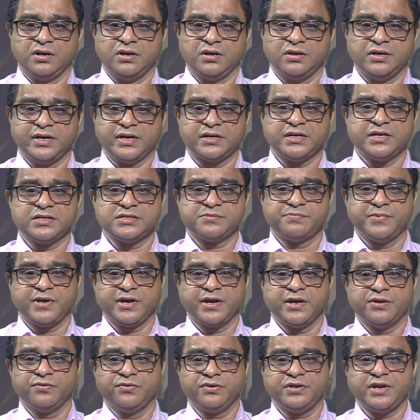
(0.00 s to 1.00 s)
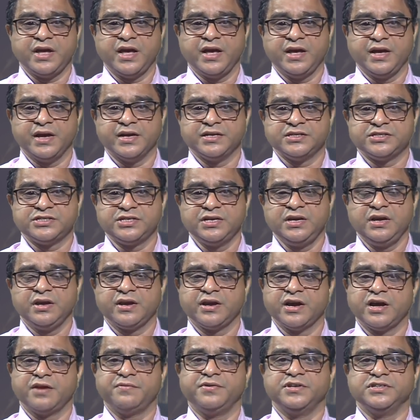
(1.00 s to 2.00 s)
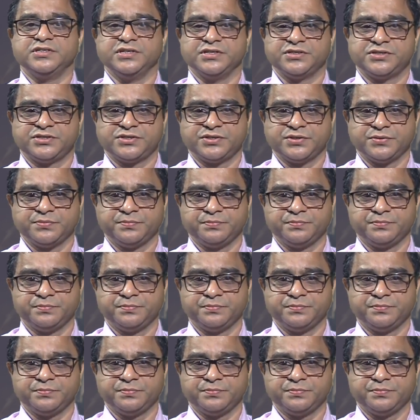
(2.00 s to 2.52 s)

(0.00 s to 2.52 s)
Let us begin with ANC care visits.